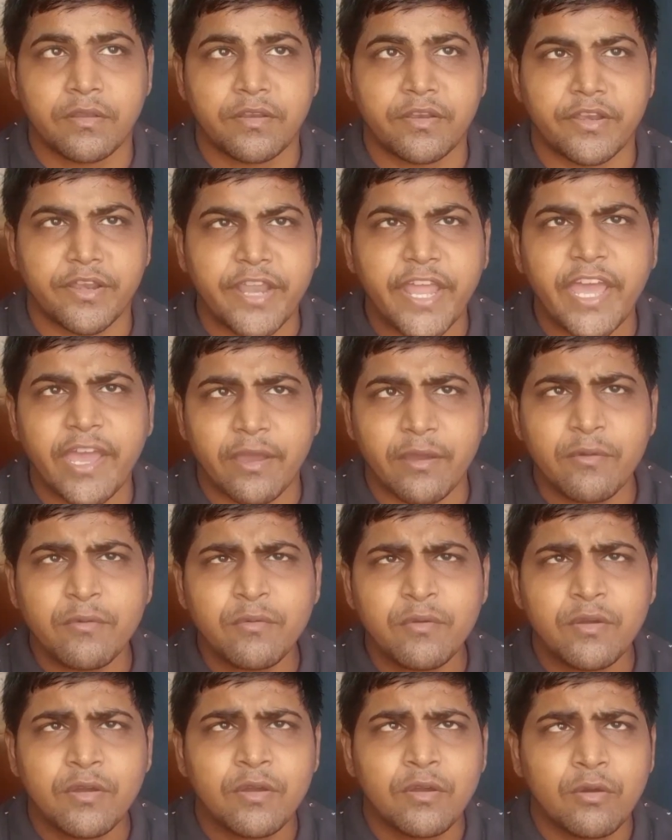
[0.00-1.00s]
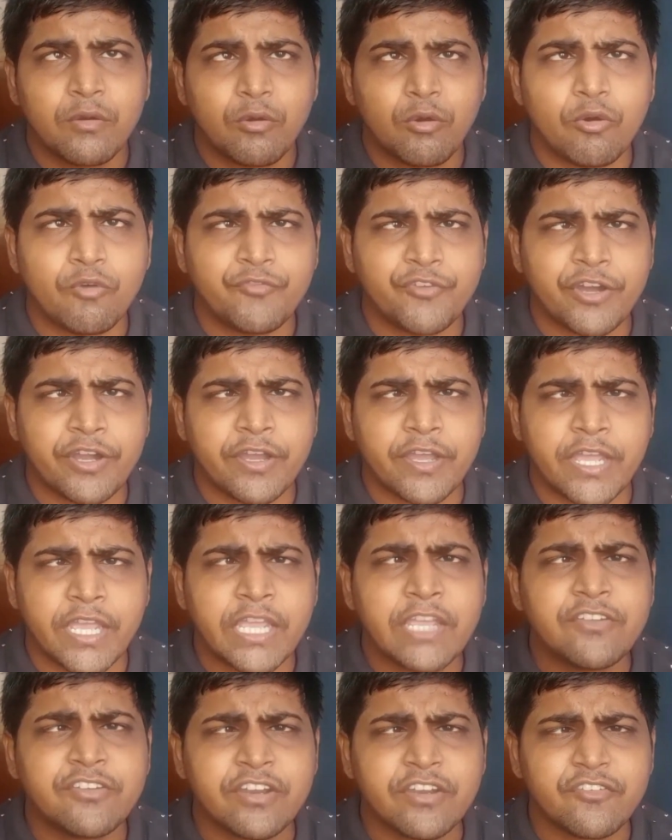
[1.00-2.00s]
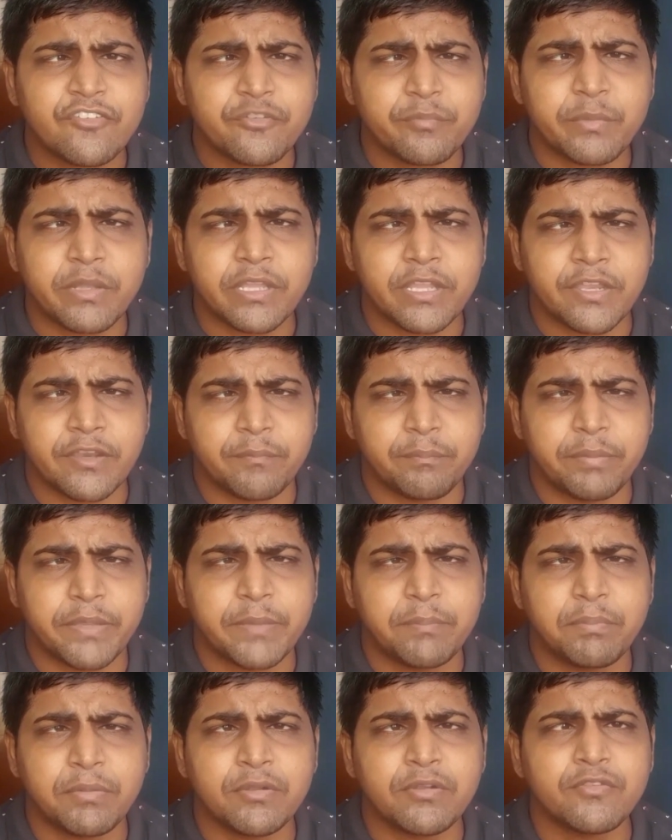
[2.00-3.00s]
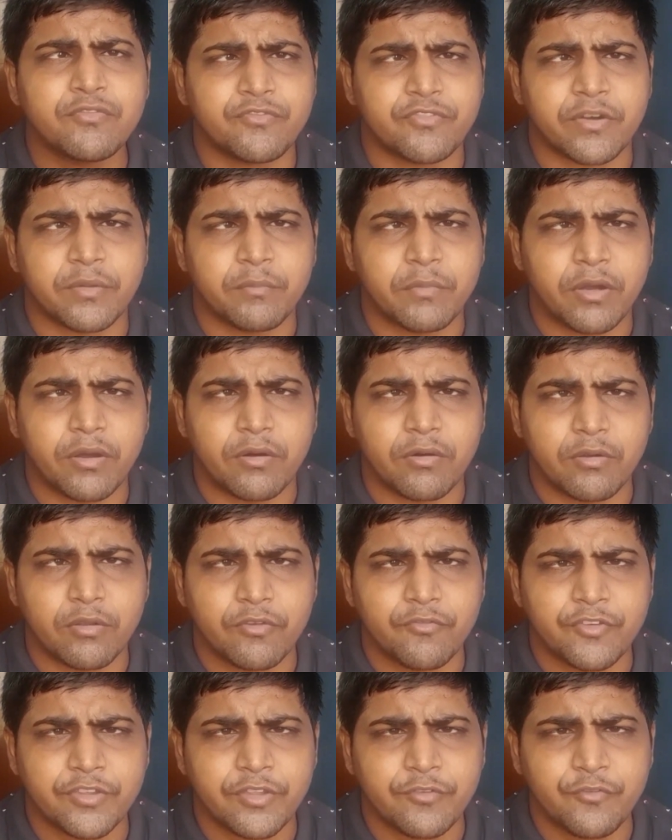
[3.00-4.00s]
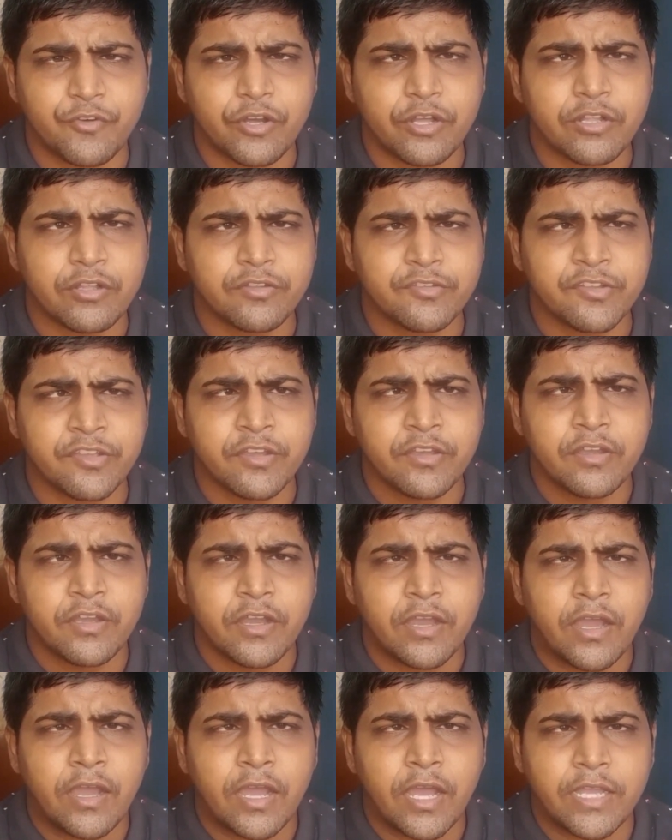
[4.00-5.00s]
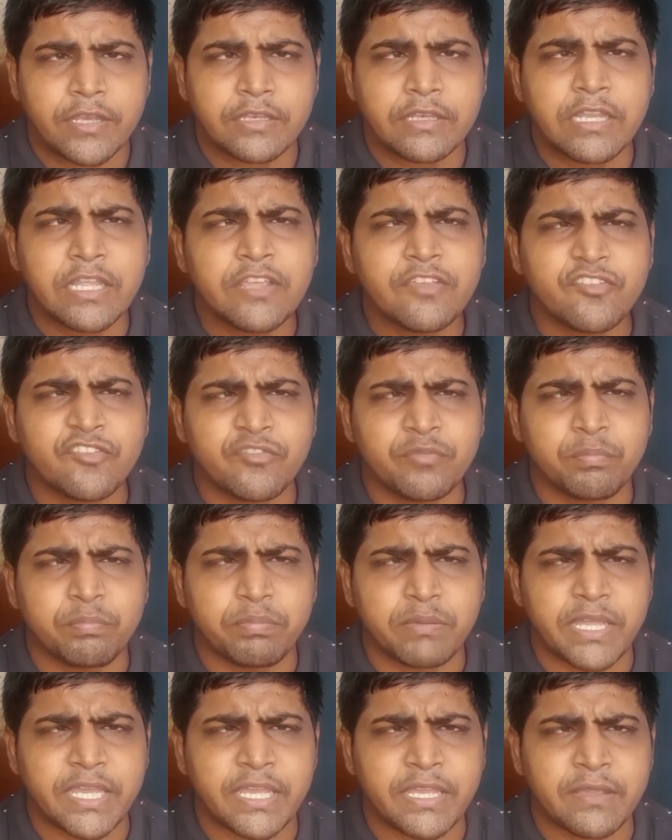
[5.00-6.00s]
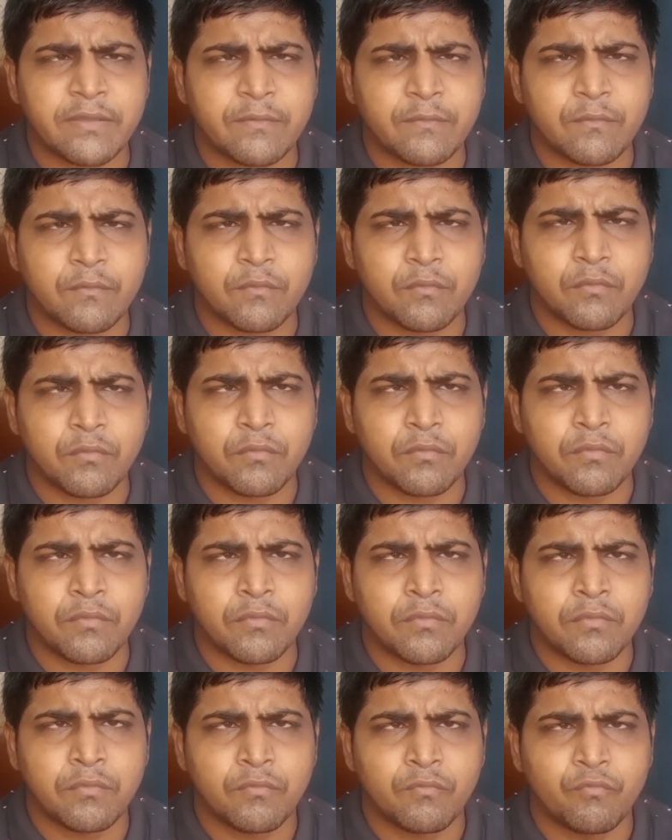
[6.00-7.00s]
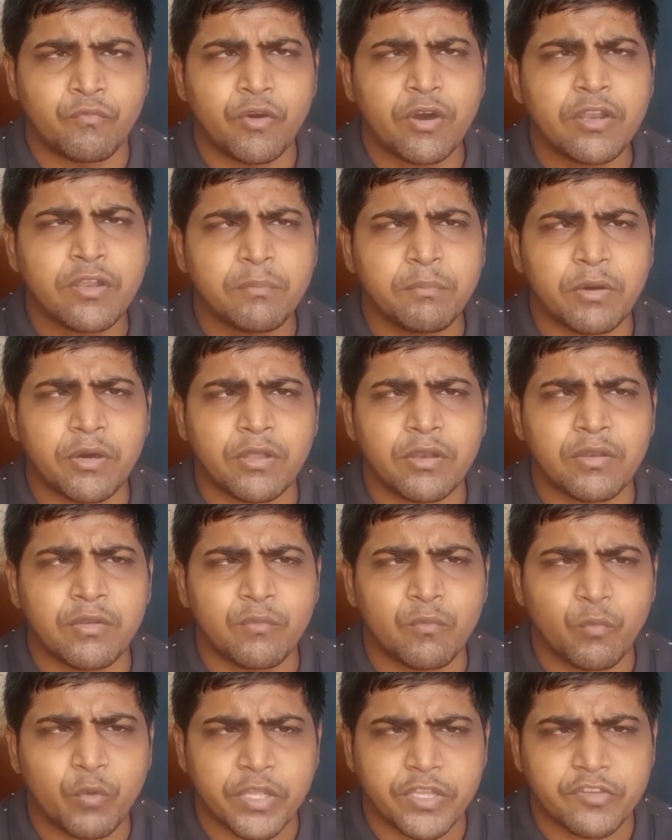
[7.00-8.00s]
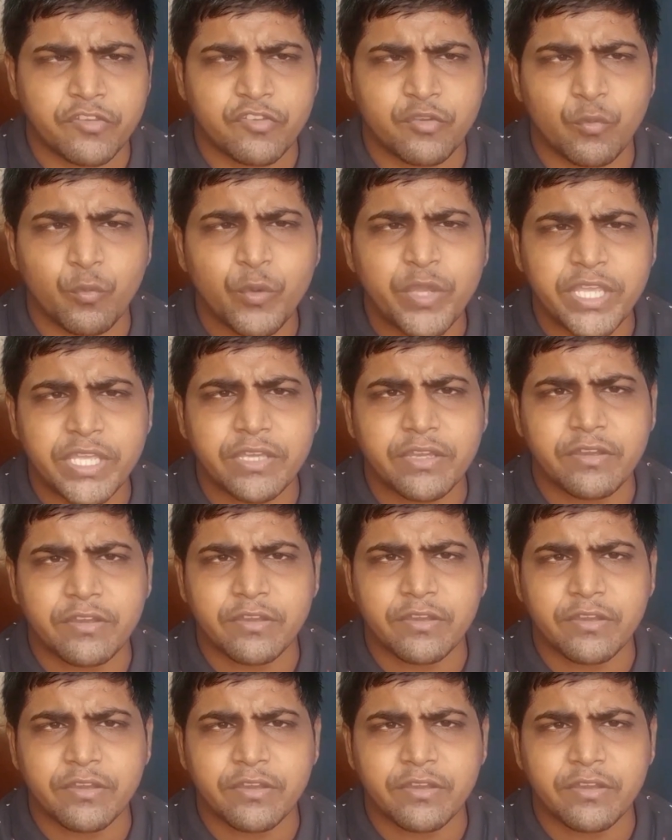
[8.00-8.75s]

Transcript: Now, over 800 million people from all over the world at least play volleyball once a week.